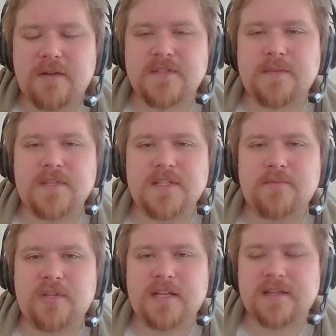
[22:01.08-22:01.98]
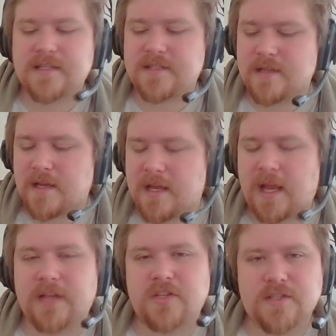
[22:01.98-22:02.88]
with something simple like this
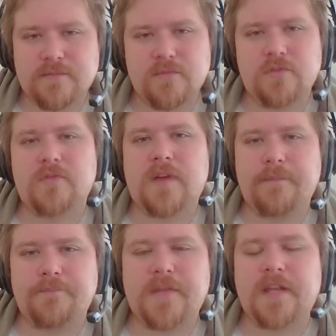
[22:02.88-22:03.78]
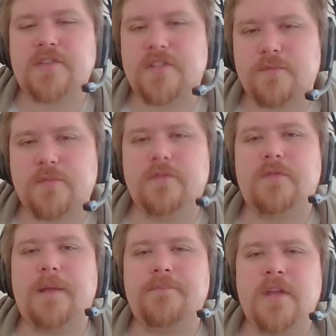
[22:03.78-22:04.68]
and just move up and just
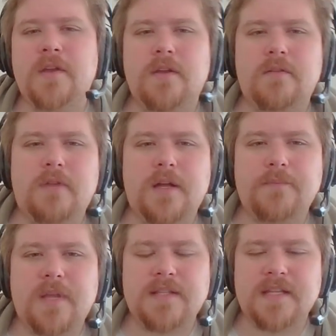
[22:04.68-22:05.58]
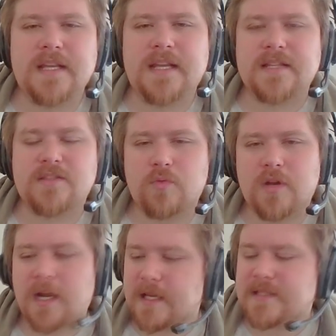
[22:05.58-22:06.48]
move up, right, until you get to
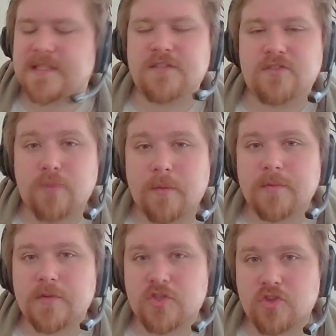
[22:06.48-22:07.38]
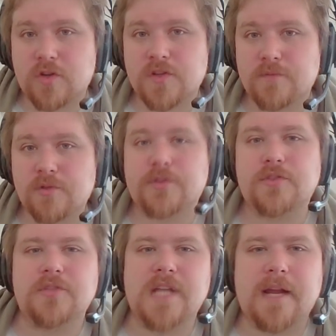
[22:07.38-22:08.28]
what I consider is probably the strongest pull
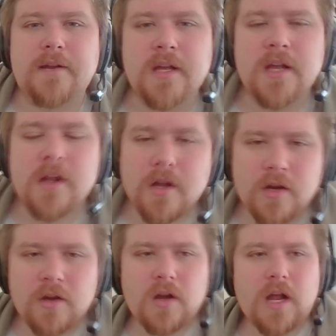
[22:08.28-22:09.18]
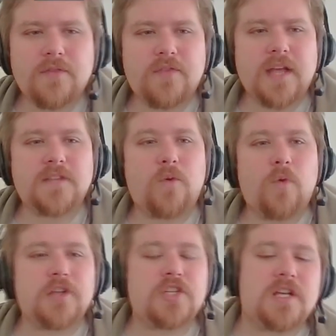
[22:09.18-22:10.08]
2 deck. Alright, thanks for
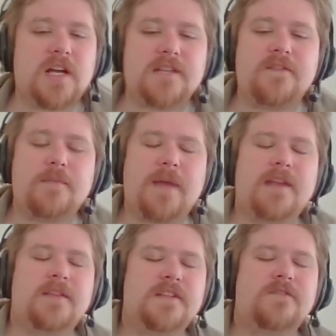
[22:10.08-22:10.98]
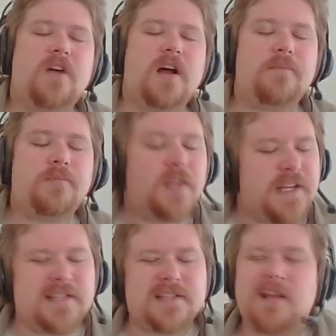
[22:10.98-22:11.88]
watching, guys. If you made it this far,
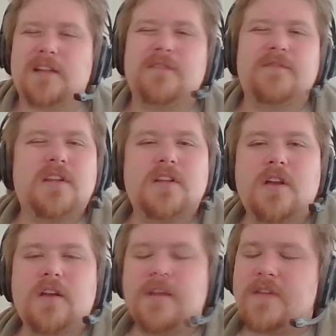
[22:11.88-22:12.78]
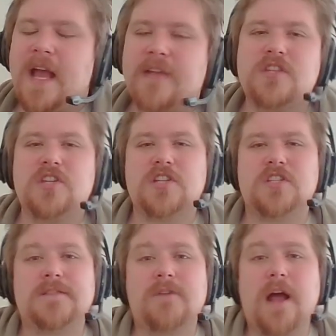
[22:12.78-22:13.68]
please like the video. If you have
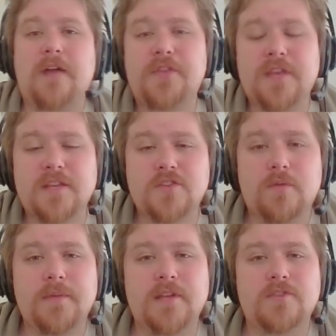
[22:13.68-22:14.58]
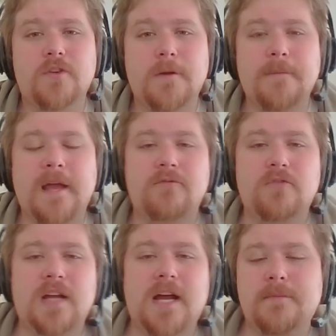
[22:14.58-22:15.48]
suggestions for other things you want me to talk about
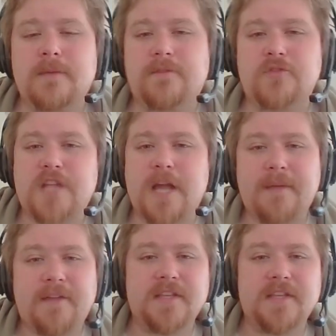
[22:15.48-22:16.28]
regarding Marvel Snap, other